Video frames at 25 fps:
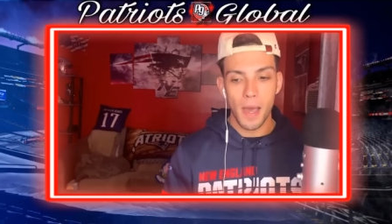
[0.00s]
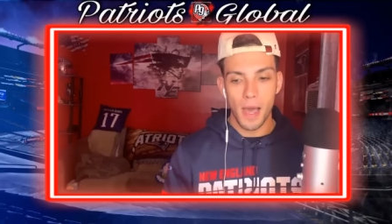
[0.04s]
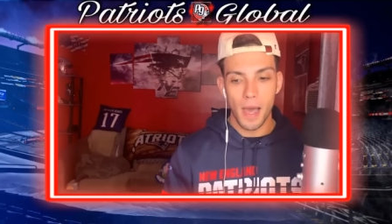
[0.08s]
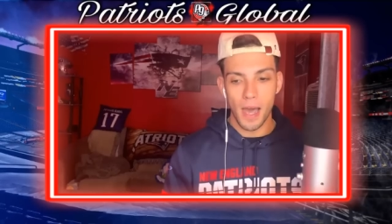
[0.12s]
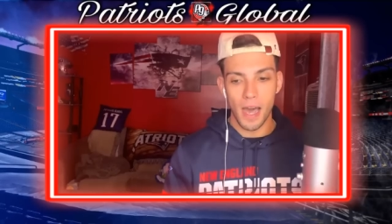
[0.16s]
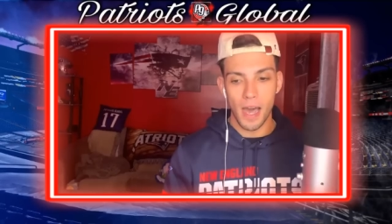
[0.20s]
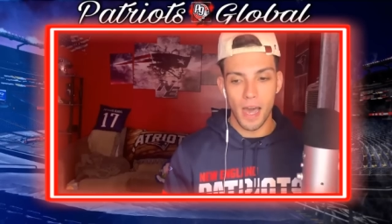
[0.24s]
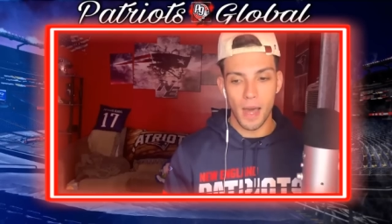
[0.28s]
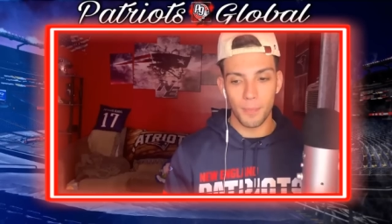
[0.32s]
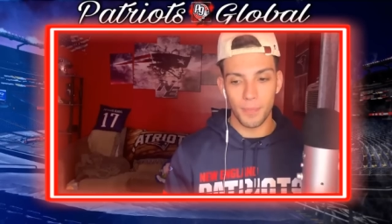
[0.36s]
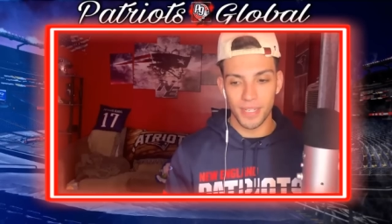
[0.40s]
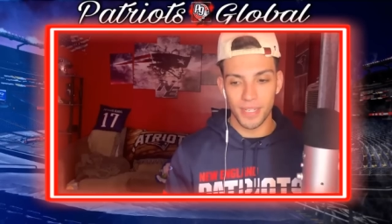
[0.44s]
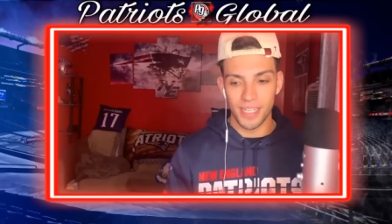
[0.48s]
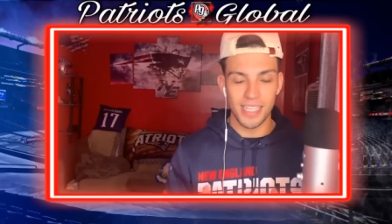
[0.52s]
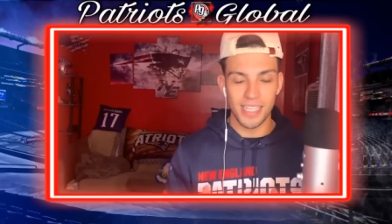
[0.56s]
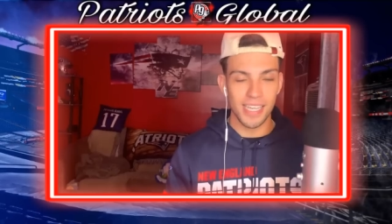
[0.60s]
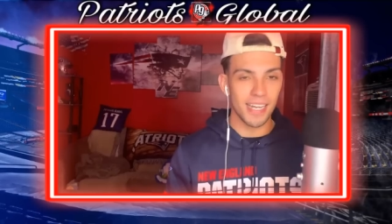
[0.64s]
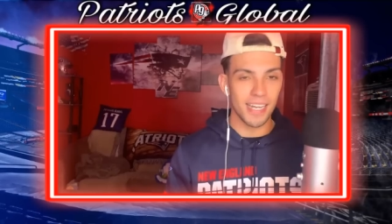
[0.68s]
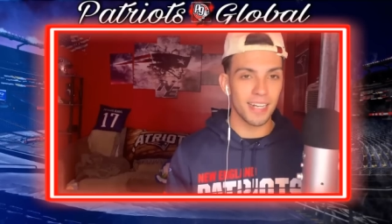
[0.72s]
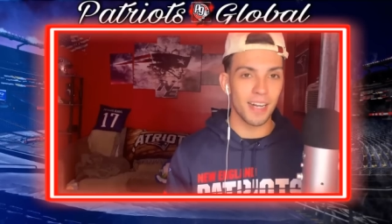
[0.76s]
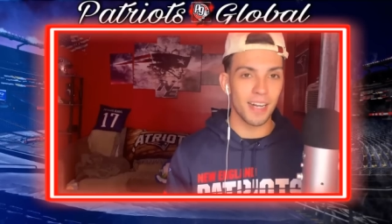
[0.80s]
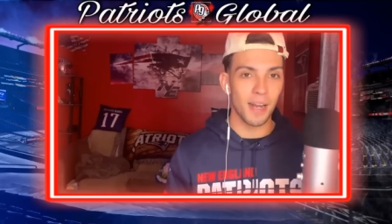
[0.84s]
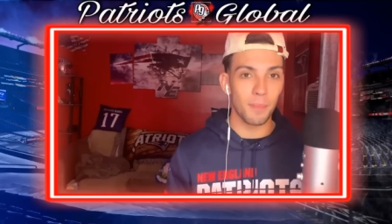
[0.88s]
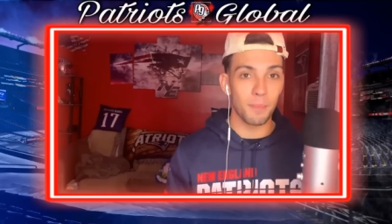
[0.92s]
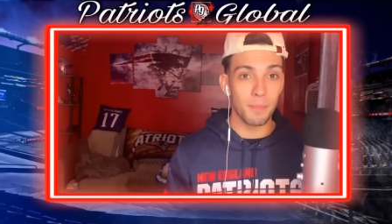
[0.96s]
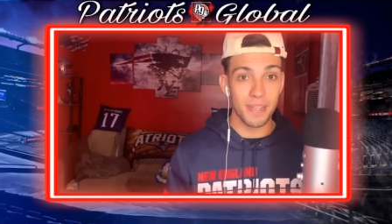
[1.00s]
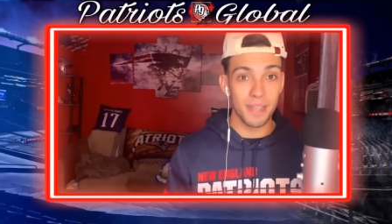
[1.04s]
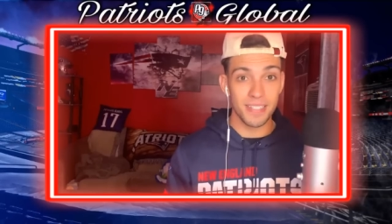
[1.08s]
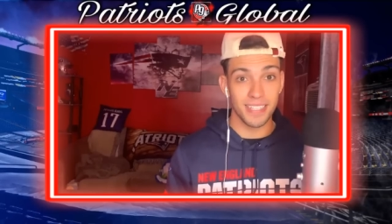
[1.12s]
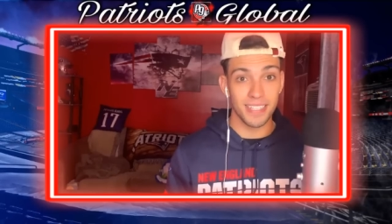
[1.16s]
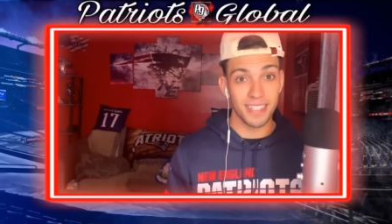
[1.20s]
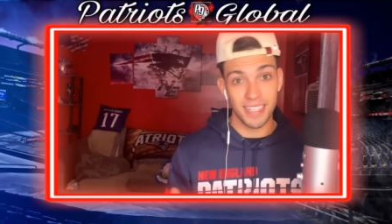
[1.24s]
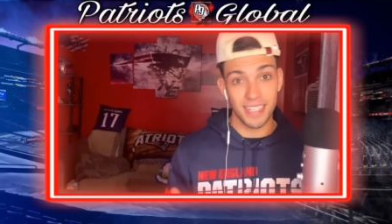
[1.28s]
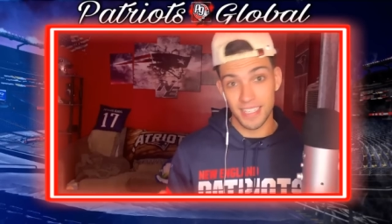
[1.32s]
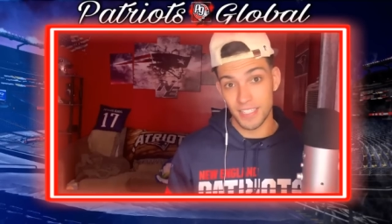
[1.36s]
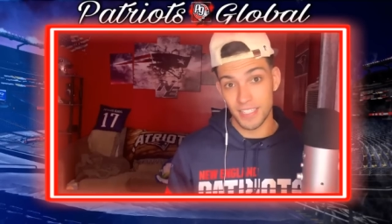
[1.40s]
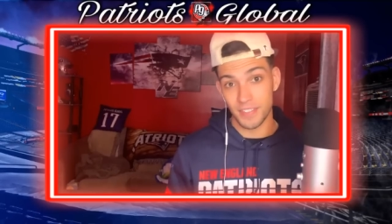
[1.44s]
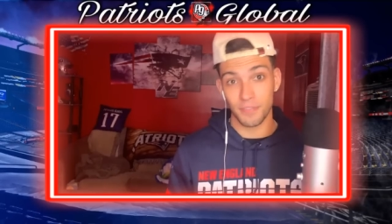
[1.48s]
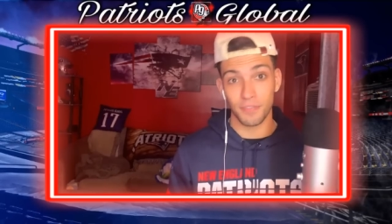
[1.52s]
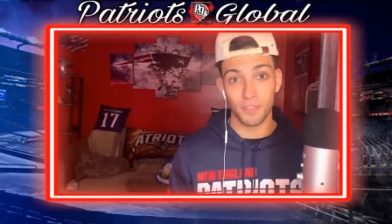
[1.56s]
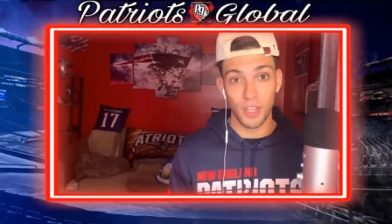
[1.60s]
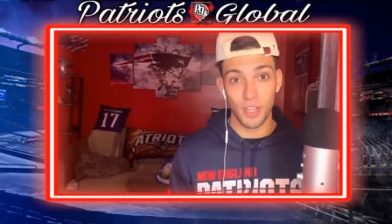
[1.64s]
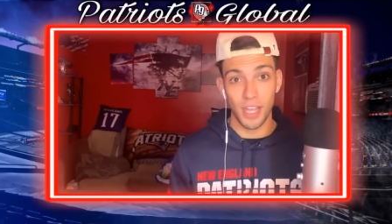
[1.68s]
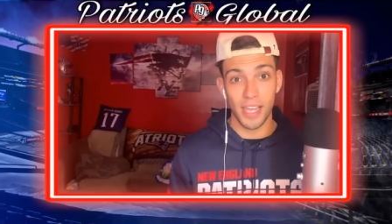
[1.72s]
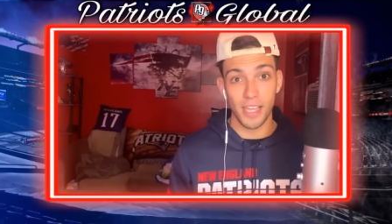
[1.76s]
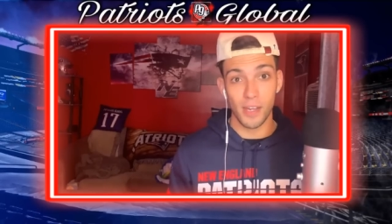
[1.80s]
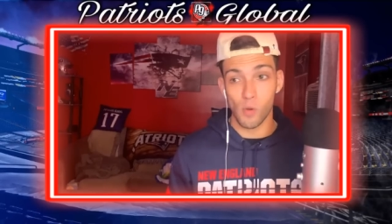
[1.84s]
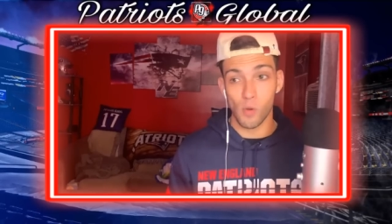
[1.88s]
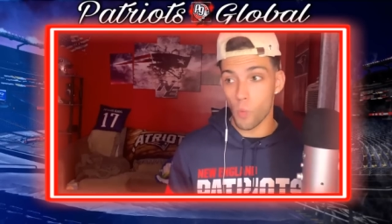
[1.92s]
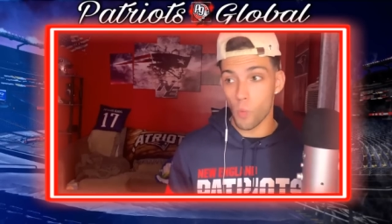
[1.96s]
Um, but he ended up missing his flight.